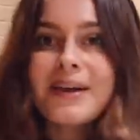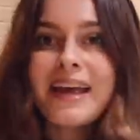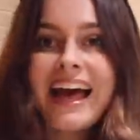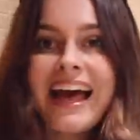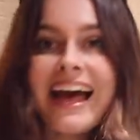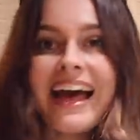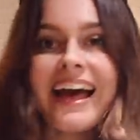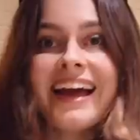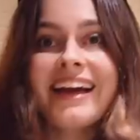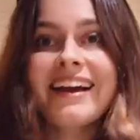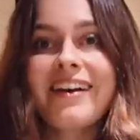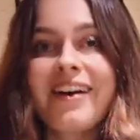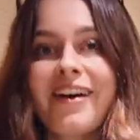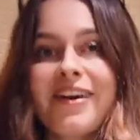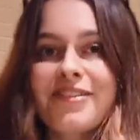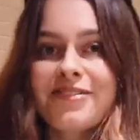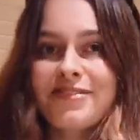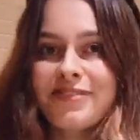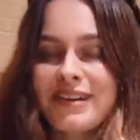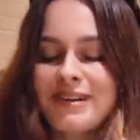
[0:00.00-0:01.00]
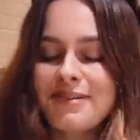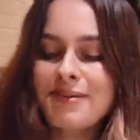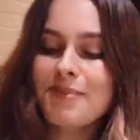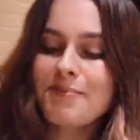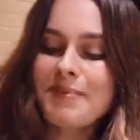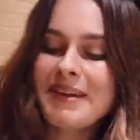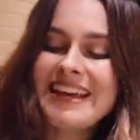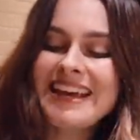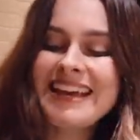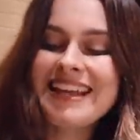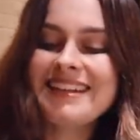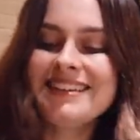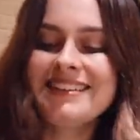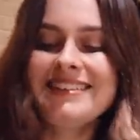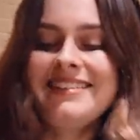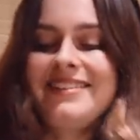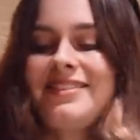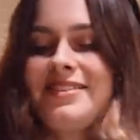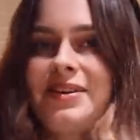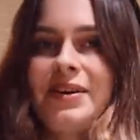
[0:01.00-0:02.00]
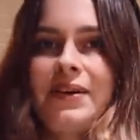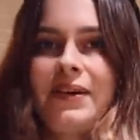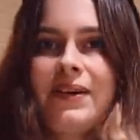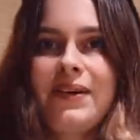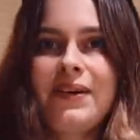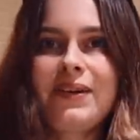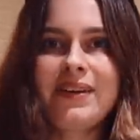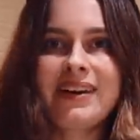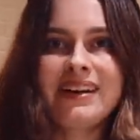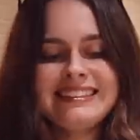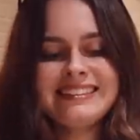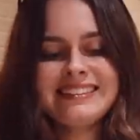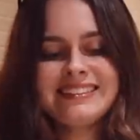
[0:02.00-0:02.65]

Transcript: okay. Hopefully we'll be in soon.